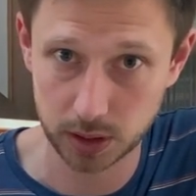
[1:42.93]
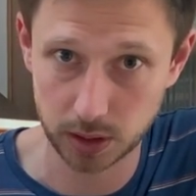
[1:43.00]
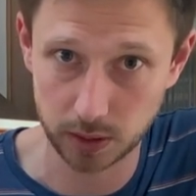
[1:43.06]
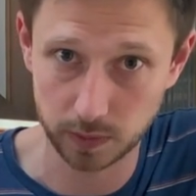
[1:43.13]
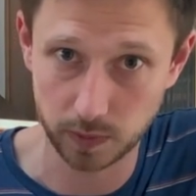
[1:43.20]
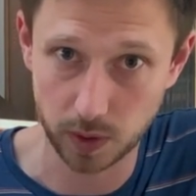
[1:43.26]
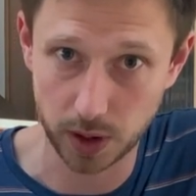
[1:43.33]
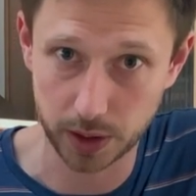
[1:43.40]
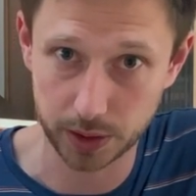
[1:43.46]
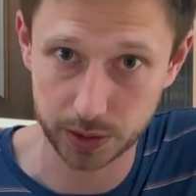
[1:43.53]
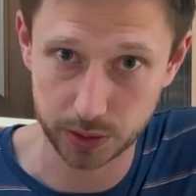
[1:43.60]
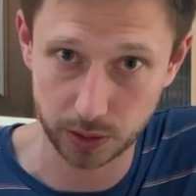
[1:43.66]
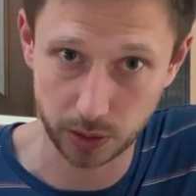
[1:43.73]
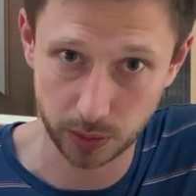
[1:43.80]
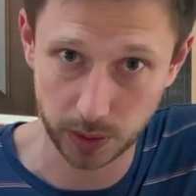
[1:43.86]
of water,
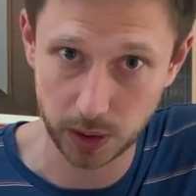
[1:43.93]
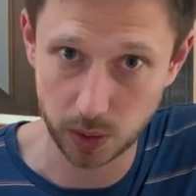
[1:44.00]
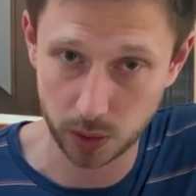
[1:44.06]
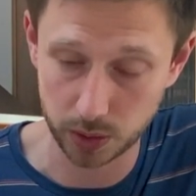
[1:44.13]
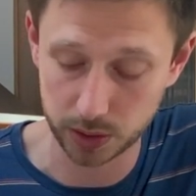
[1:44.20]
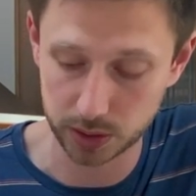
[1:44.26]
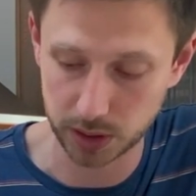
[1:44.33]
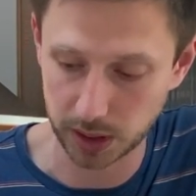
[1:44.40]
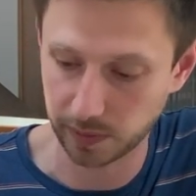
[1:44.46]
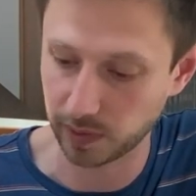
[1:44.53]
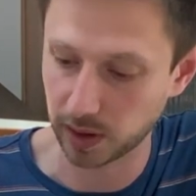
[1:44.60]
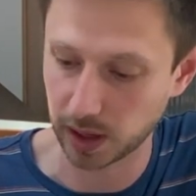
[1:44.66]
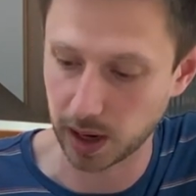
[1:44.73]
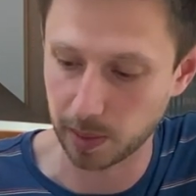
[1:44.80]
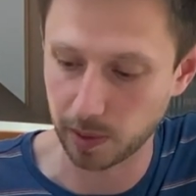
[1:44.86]
so 3/4 of a
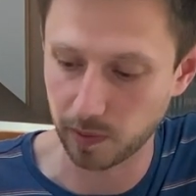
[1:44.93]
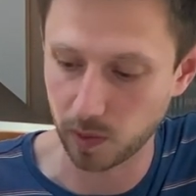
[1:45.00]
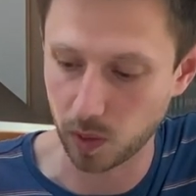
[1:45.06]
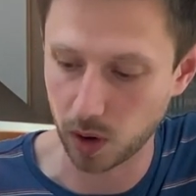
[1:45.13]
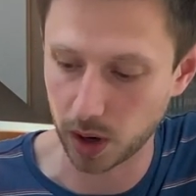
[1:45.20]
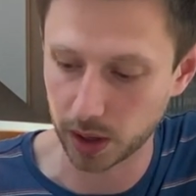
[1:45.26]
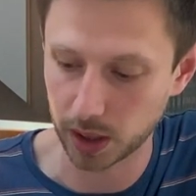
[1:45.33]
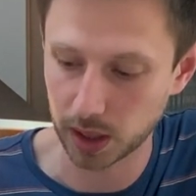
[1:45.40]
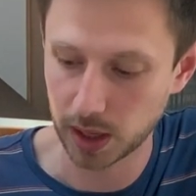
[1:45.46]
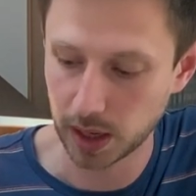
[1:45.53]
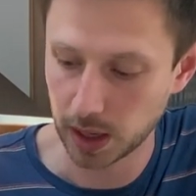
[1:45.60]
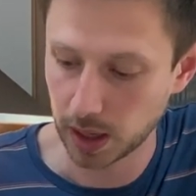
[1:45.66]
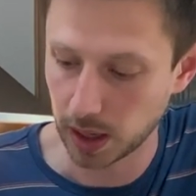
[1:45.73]
cup of water,